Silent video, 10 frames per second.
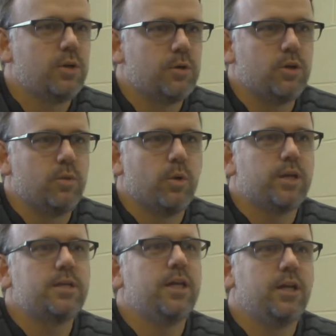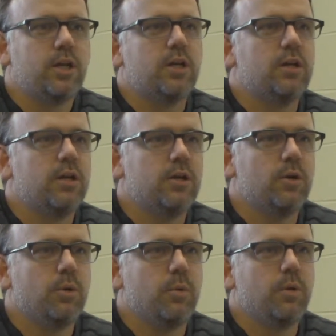because you want to teach and
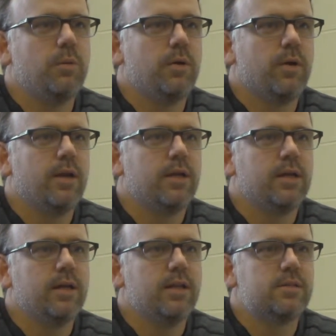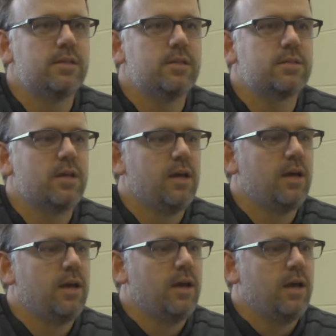you want to be around the kids, and just
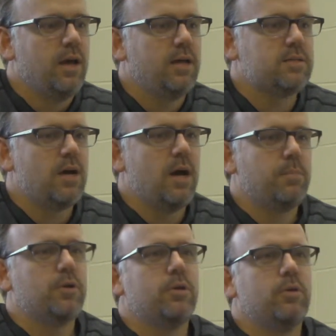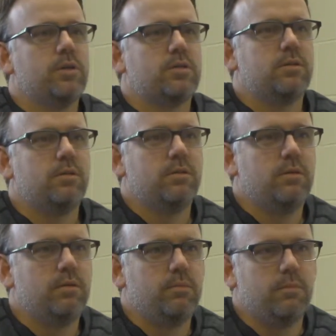as opportunities
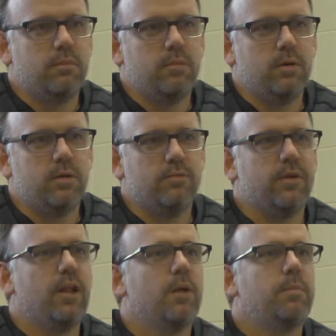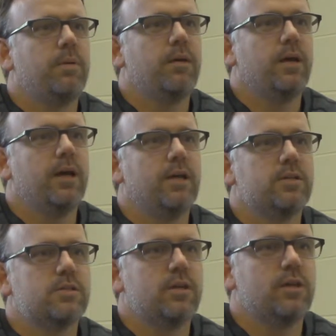develop,
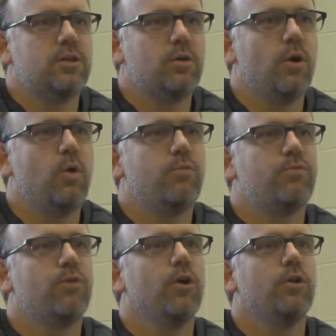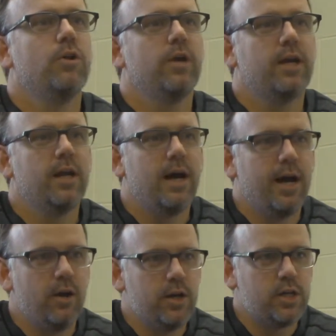as you go further, you get
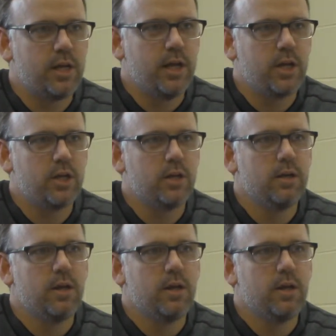higher education,